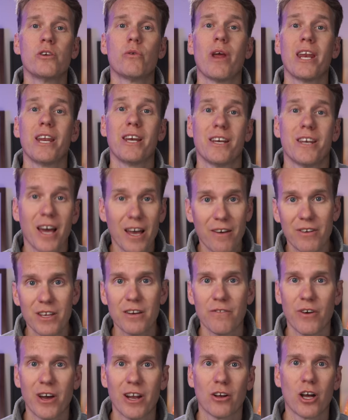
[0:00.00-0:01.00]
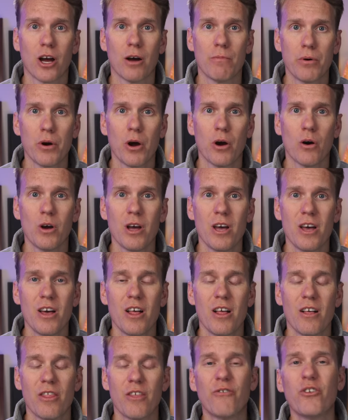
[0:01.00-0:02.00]
you're ready to dive into Final Cut Pro,
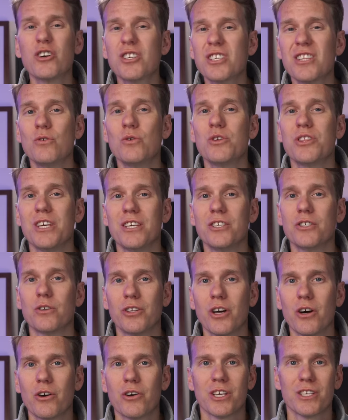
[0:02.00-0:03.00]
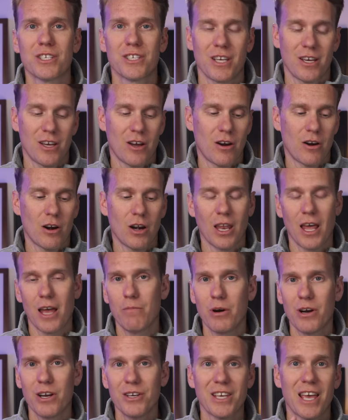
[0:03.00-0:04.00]
the first two things you'll notice are
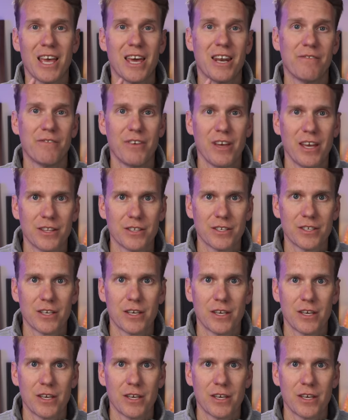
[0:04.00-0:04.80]
libraries and events.